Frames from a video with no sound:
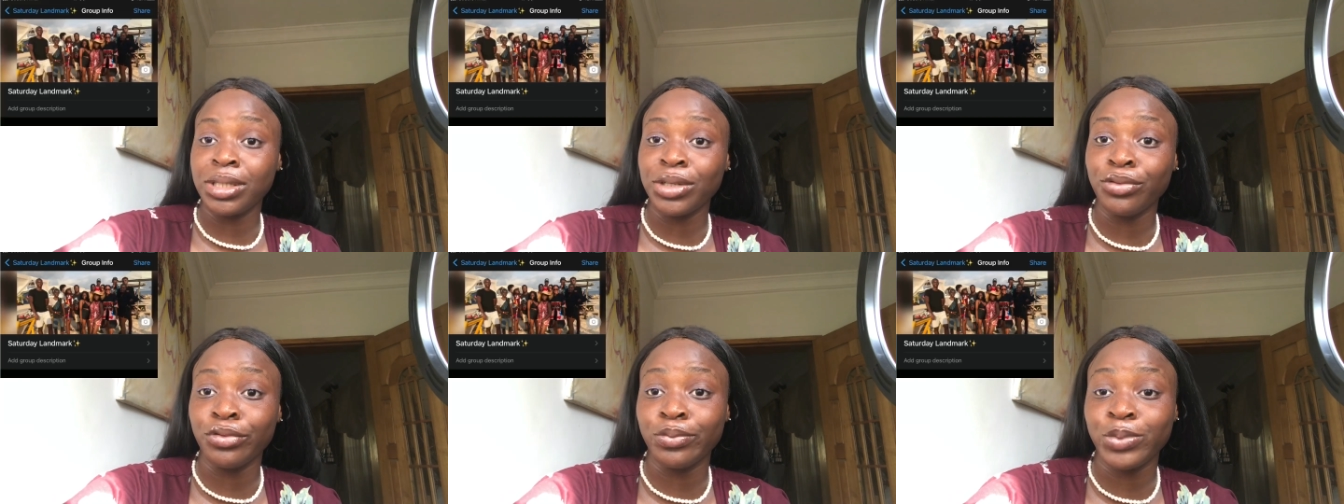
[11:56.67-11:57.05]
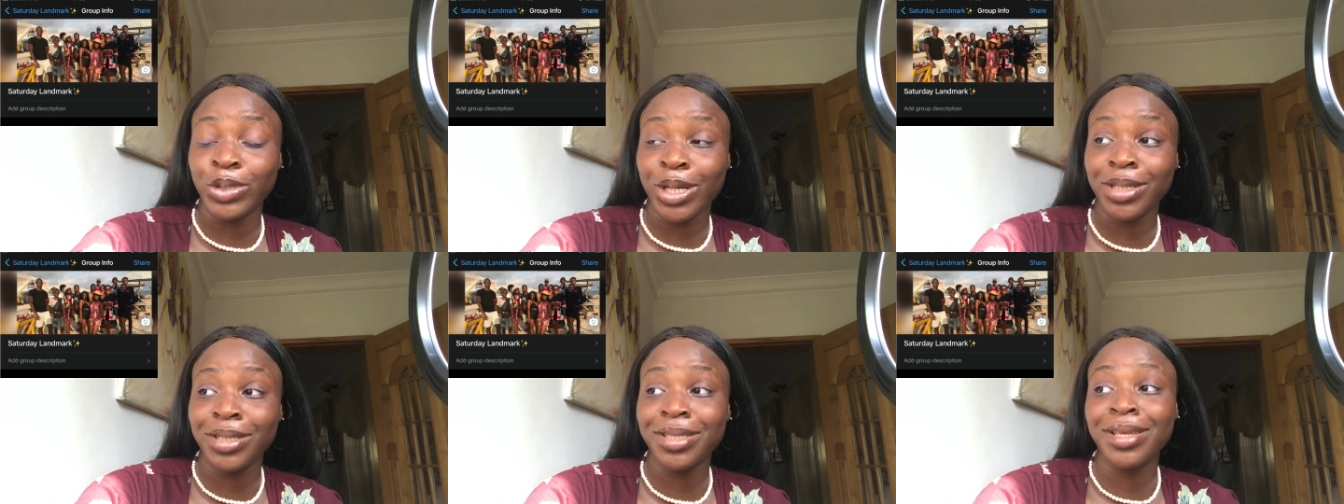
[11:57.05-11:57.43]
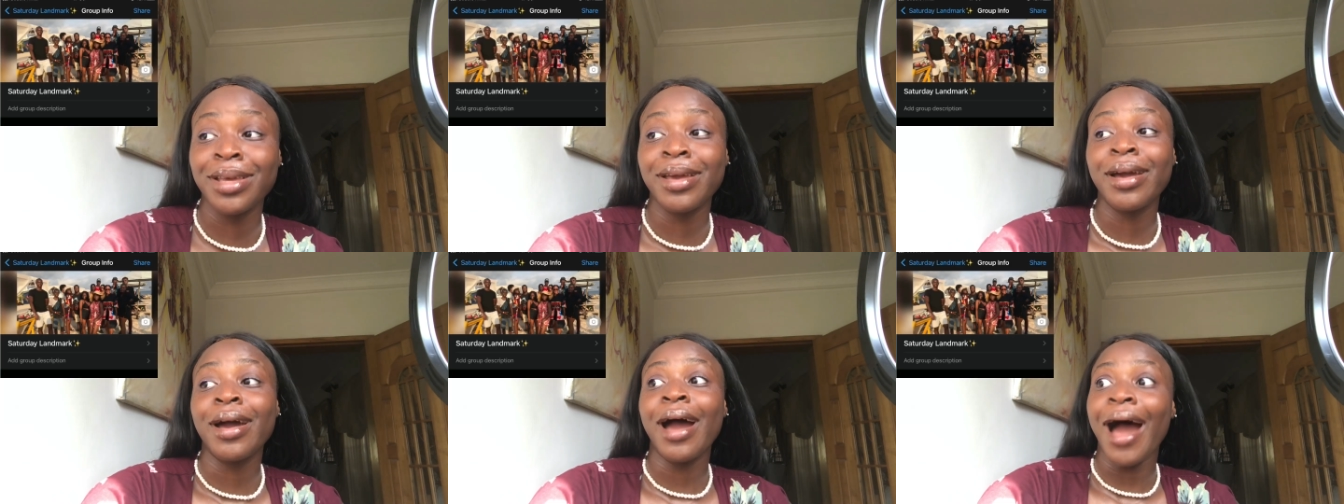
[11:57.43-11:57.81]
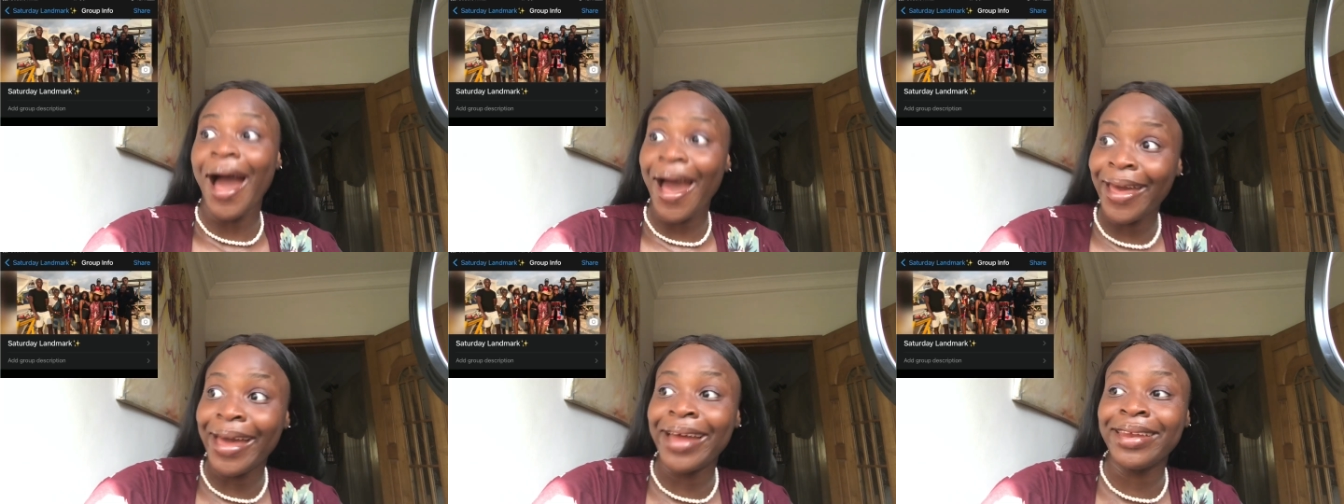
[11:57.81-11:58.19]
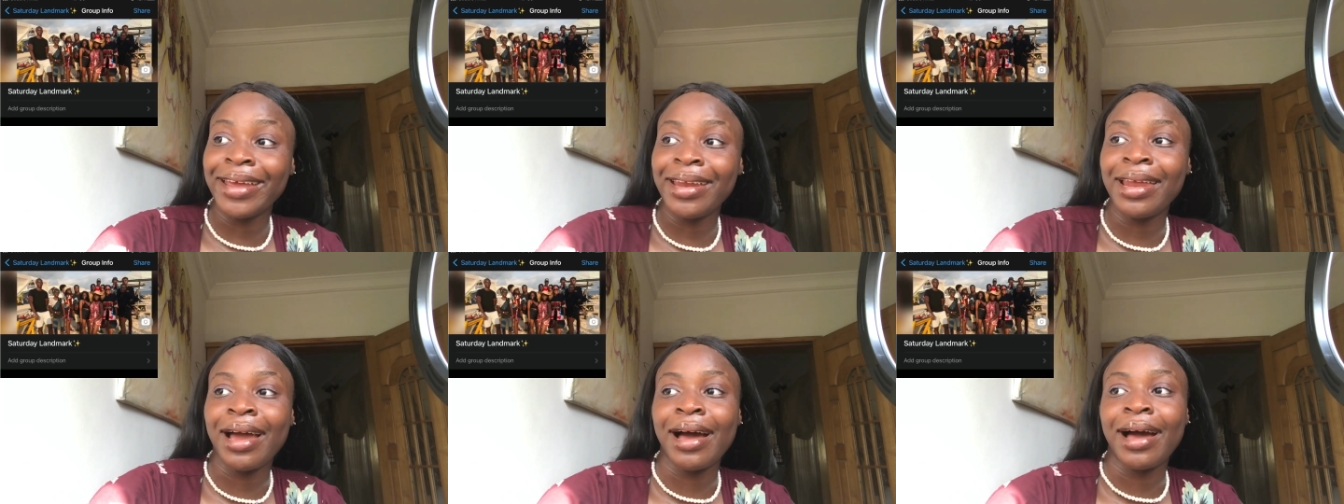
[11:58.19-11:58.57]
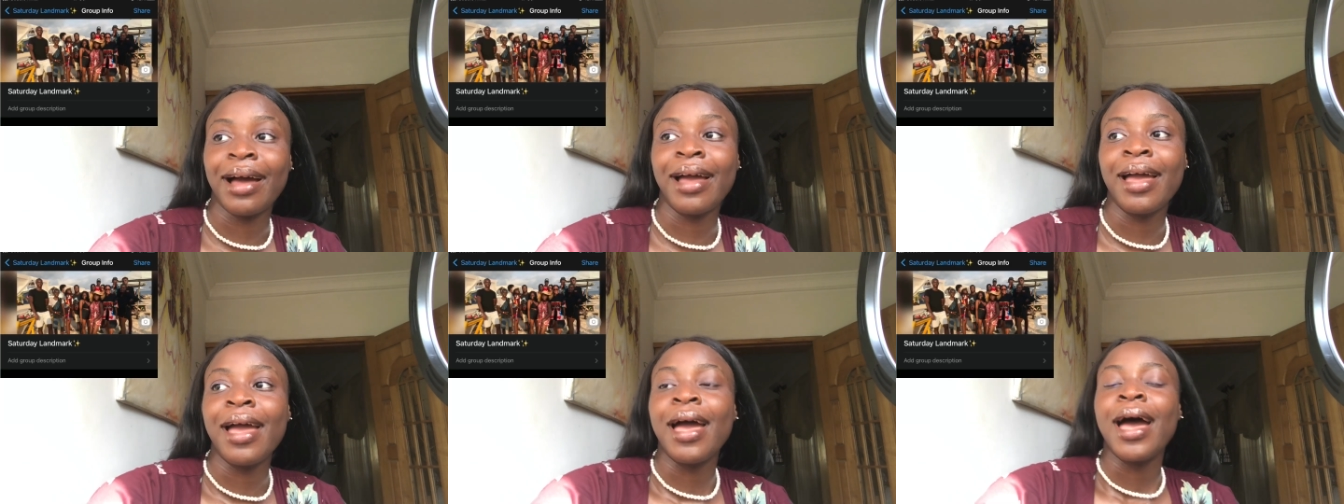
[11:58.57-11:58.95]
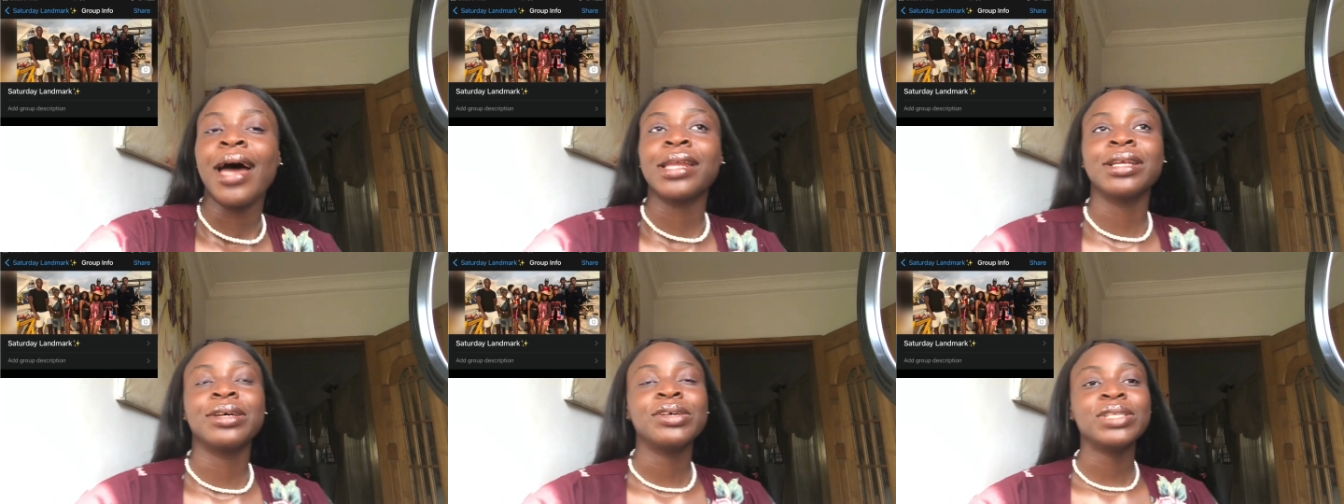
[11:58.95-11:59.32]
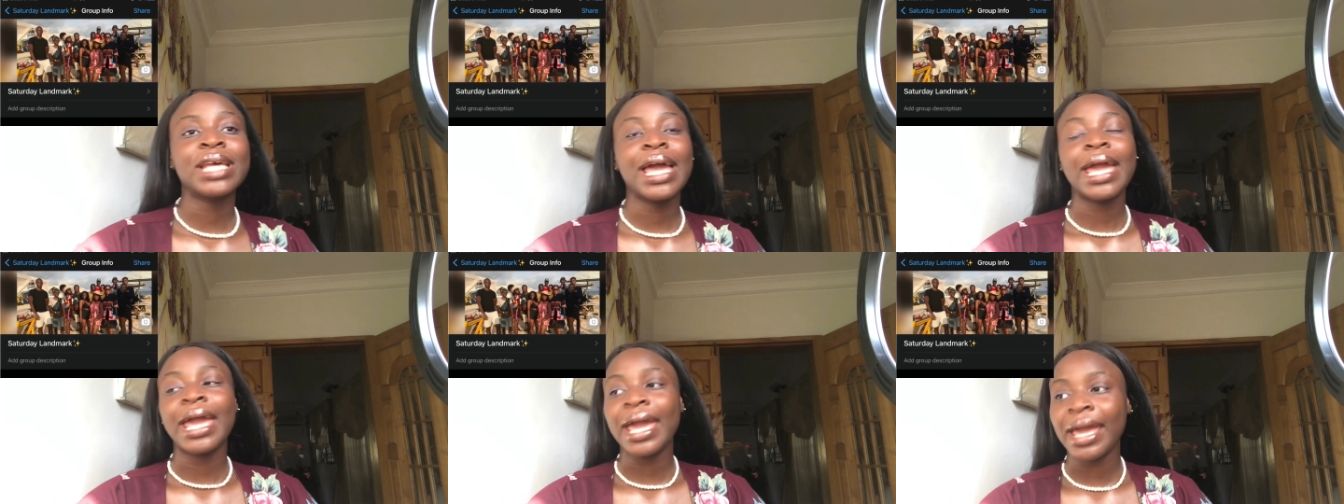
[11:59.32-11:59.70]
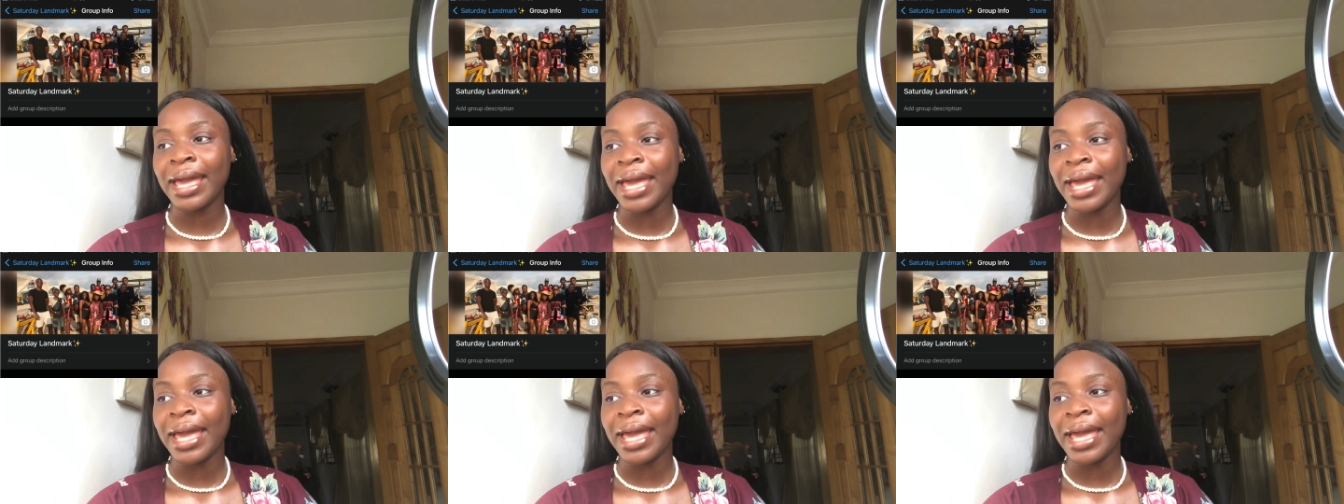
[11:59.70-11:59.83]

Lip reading: a group chat. I added her. And I was like, hey